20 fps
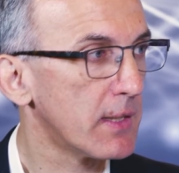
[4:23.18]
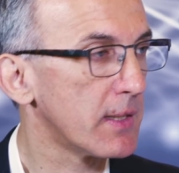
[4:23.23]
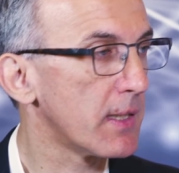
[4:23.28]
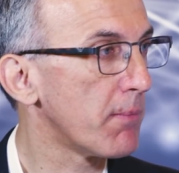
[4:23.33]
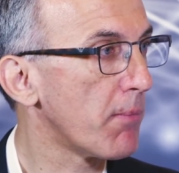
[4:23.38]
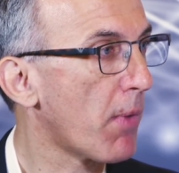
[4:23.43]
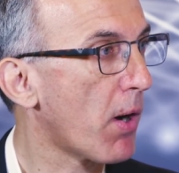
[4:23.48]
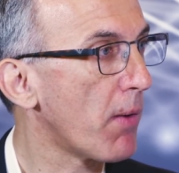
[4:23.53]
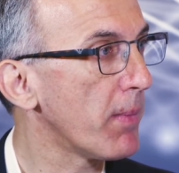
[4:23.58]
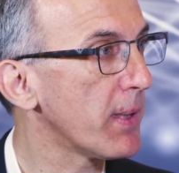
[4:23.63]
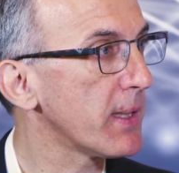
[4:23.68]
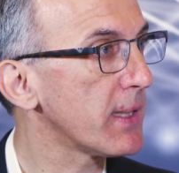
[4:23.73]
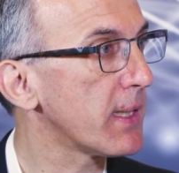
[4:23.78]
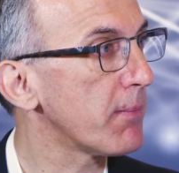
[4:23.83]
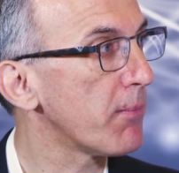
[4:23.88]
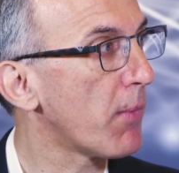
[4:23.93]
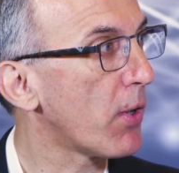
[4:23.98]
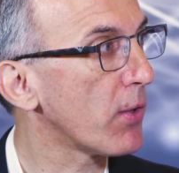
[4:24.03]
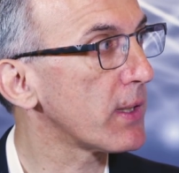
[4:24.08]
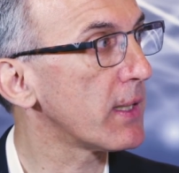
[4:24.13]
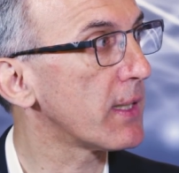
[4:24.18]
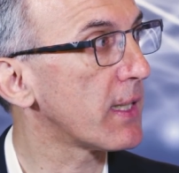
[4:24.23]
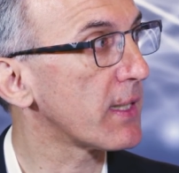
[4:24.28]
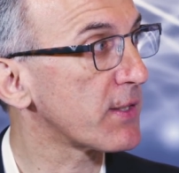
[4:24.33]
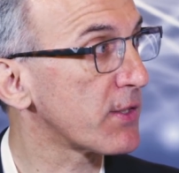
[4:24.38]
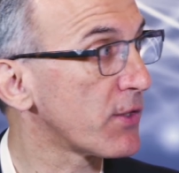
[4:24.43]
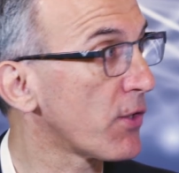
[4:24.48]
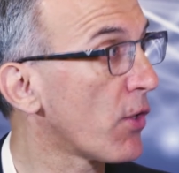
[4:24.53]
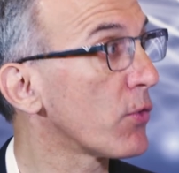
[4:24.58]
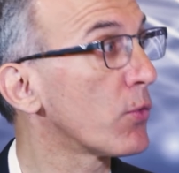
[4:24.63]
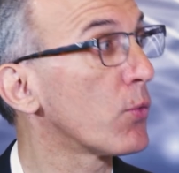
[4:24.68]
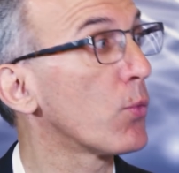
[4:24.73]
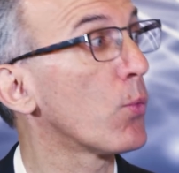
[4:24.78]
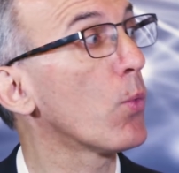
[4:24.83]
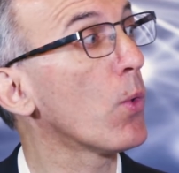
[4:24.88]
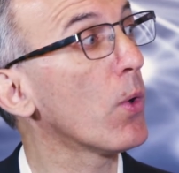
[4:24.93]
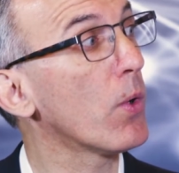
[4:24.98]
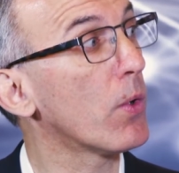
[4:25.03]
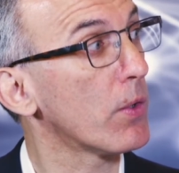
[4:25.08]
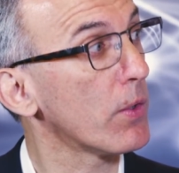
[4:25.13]
the moment the model does not
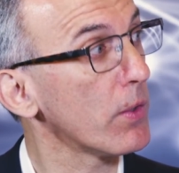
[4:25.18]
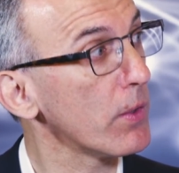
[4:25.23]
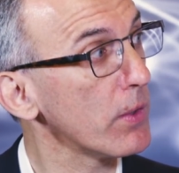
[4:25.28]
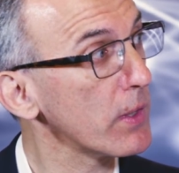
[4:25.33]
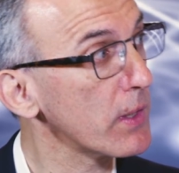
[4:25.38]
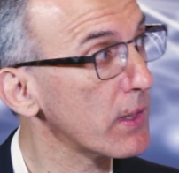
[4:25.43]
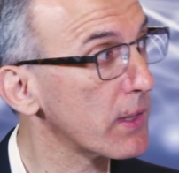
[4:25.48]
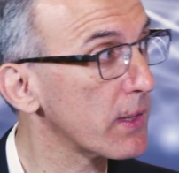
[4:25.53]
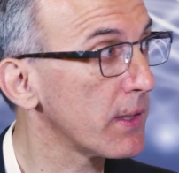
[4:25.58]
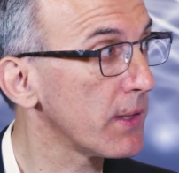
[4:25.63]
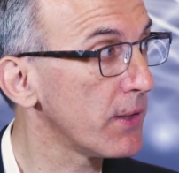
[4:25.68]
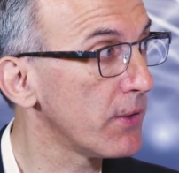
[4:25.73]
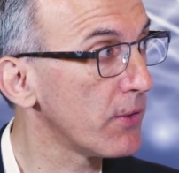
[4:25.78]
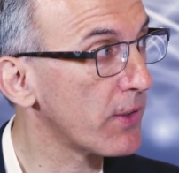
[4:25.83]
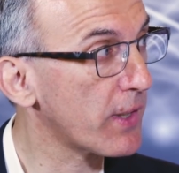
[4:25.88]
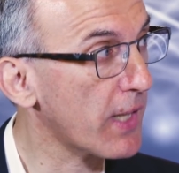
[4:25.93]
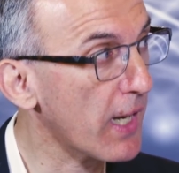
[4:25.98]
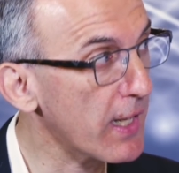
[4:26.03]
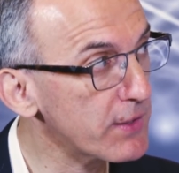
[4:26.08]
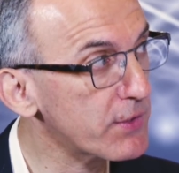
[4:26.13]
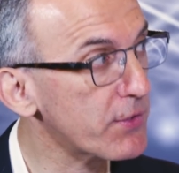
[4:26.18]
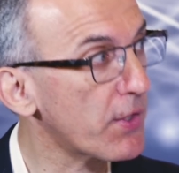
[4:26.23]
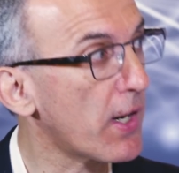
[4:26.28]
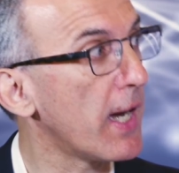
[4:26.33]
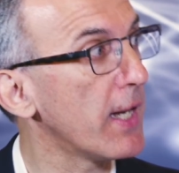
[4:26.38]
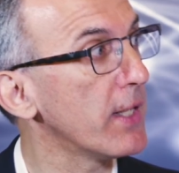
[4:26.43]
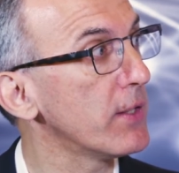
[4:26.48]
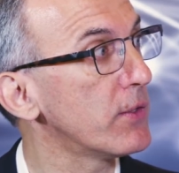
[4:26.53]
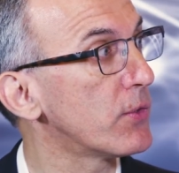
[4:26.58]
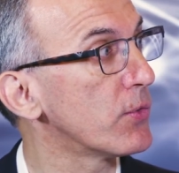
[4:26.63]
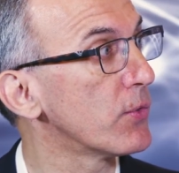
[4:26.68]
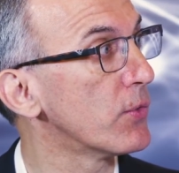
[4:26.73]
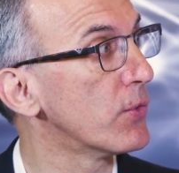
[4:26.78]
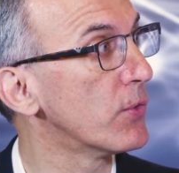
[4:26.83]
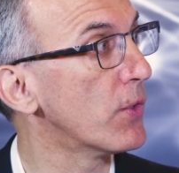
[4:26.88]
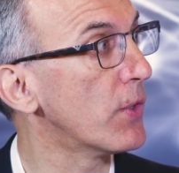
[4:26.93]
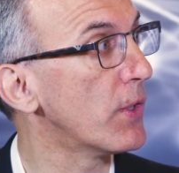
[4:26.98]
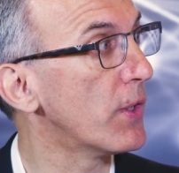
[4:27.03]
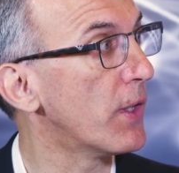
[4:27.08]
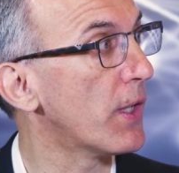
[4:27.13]
work, you can try
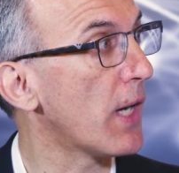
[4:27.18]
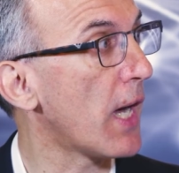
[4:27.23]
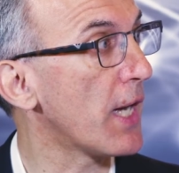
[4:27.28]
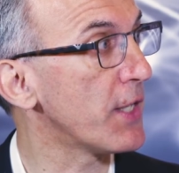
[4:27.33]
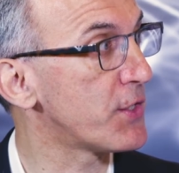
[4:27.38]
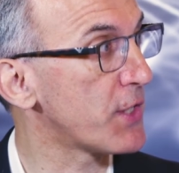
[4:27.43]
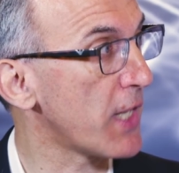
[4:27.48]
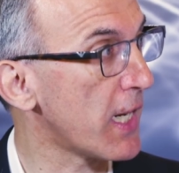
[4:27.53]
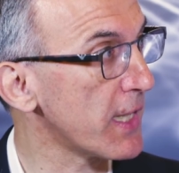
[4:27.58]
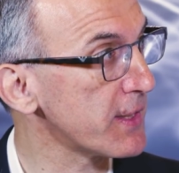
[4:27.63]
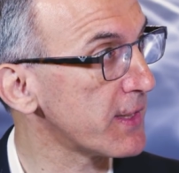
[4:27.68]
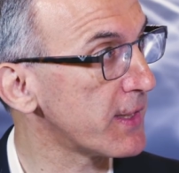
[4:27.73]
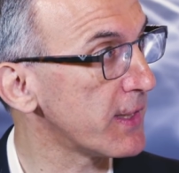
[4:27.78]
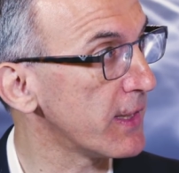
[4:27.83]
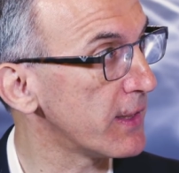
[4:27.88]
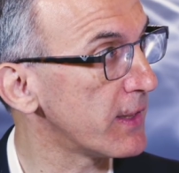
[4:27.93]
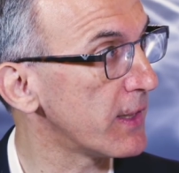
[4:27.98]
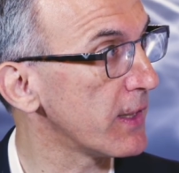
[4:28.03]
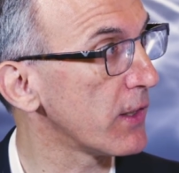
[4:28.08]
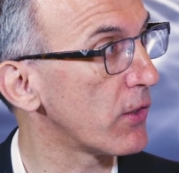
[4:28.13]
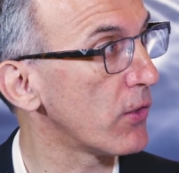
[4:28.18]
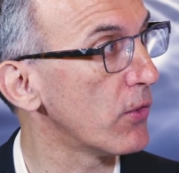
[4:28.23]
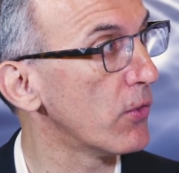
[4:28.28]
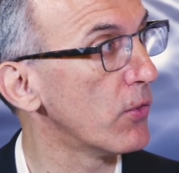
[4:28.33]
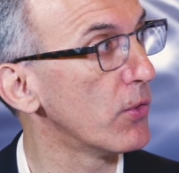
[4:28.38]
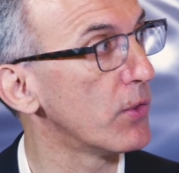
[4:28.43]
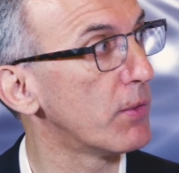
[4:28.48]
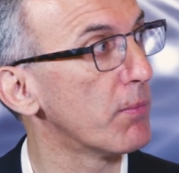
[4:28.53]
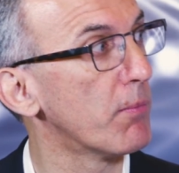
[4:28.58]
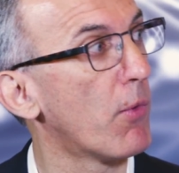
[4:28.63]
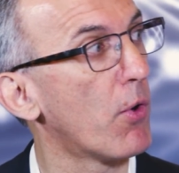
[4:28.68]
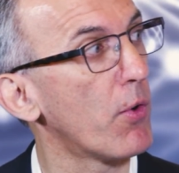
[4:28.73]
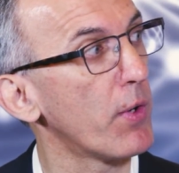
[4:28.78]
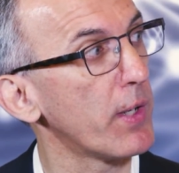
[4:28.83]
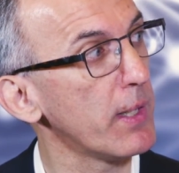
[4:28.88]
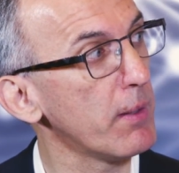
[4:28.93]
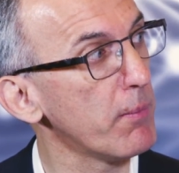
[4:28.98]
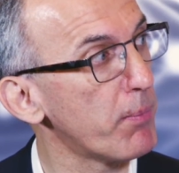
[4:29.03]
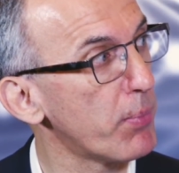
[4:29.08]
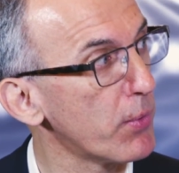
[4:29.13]
to uh, adjust it, include more
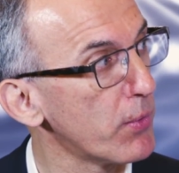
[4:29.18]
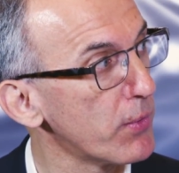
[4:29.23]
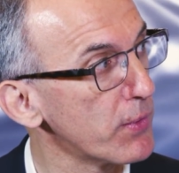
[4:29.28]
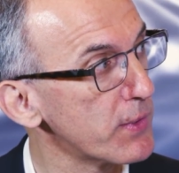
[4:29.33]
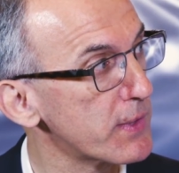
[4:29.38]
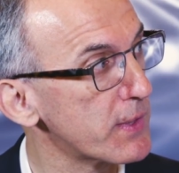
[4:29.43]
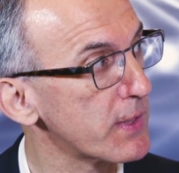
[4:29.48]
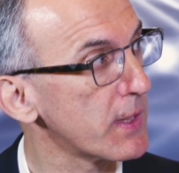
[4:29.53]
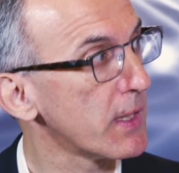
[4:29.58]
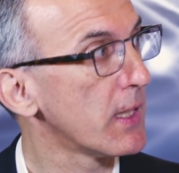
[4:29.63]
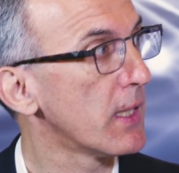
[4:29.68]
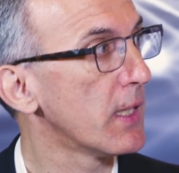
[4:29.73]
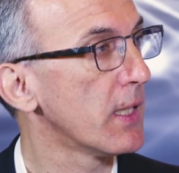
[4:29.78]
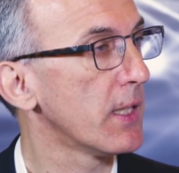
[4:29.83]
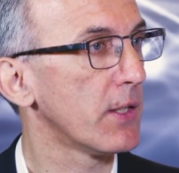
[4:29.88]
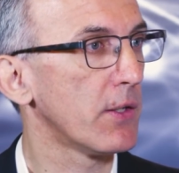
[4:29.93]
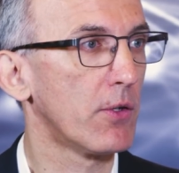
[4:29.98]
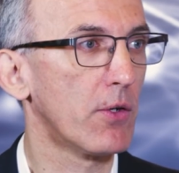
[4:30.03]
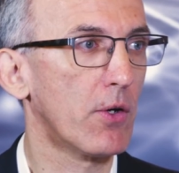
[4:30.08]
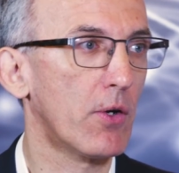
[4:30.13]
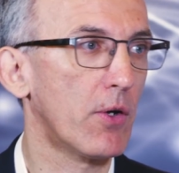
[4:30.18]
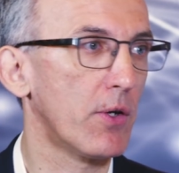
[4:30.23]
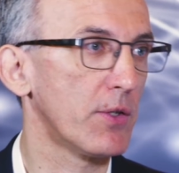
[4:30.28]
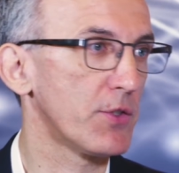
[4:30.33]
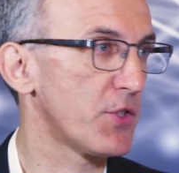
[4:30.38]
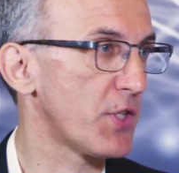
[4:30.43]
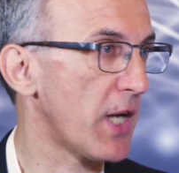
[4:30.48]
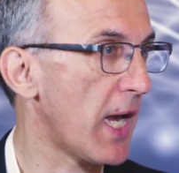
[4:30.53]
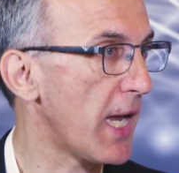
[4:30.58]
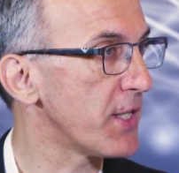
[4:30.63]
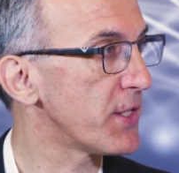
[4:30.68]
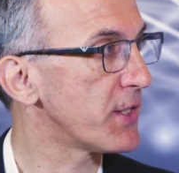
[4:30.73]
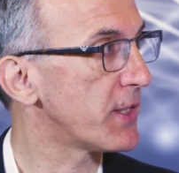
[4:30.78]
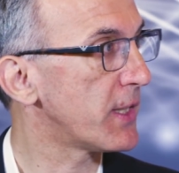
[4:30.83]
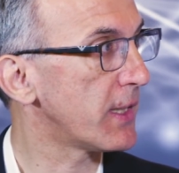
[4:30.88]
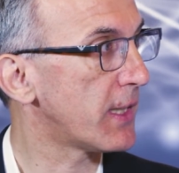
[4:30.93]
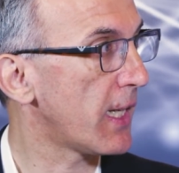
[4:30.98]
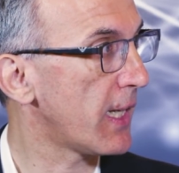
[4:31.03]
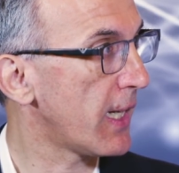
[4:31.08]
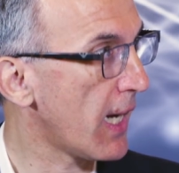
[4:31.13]
inputs, you know, change
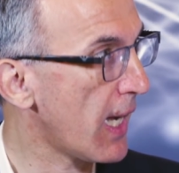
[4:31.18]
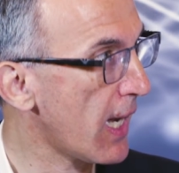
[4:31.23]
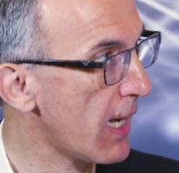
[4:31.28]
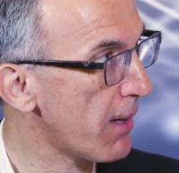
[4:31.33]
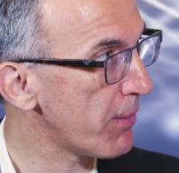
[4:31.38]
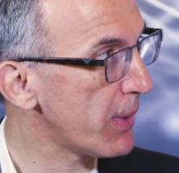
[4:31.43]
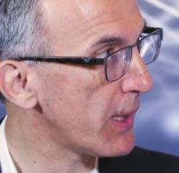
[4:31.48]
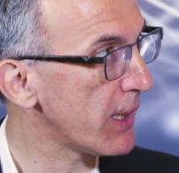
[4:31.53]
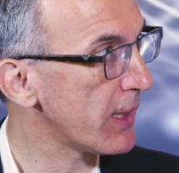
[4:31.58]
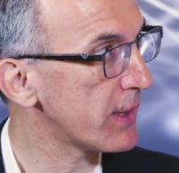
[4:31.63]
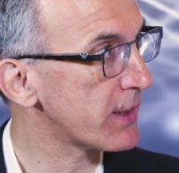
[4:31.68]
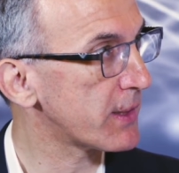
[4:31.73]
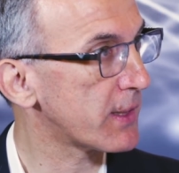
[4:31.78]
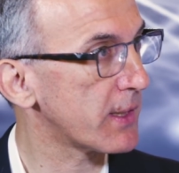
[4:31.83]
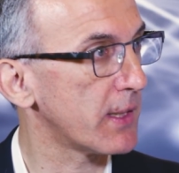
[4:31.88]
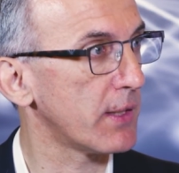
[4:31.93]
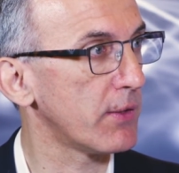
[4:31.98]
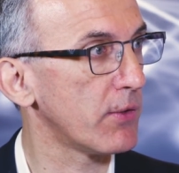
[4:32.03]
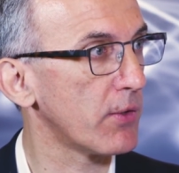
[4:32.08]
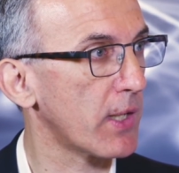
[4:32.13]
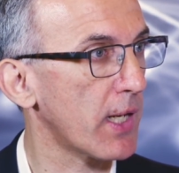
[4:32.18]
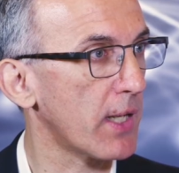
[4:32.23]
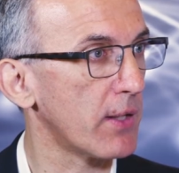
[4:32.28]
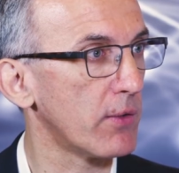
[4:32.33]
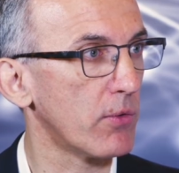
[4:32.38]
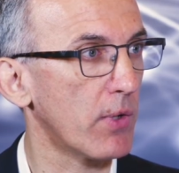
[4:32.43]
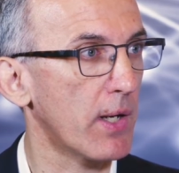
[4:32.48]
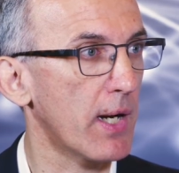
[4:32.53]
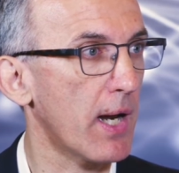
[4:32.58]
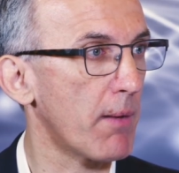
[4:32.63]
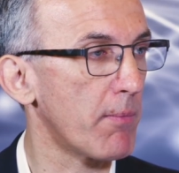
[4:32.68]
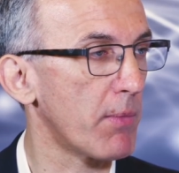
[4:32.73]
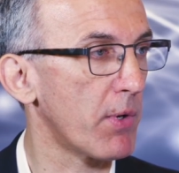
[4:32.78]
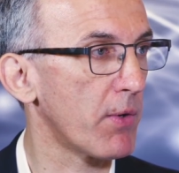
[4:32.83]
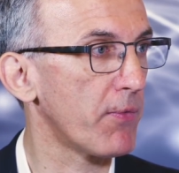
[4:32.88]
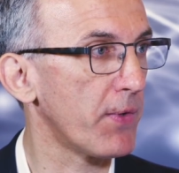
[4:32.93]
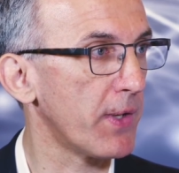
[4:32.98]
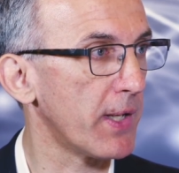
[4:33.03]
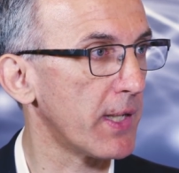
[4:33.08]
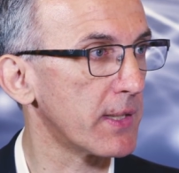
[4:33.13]
the dynamics, and you can do a number
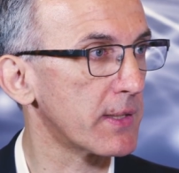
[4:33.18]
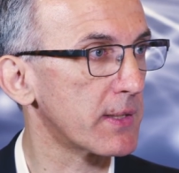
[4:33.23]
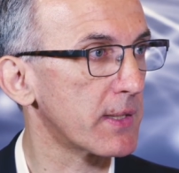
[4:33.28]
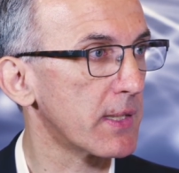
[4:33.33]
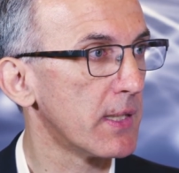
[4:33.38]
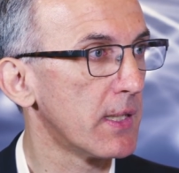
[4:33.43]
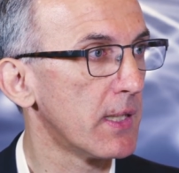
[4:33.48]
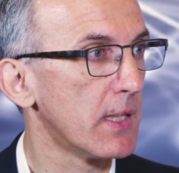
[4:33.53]
of things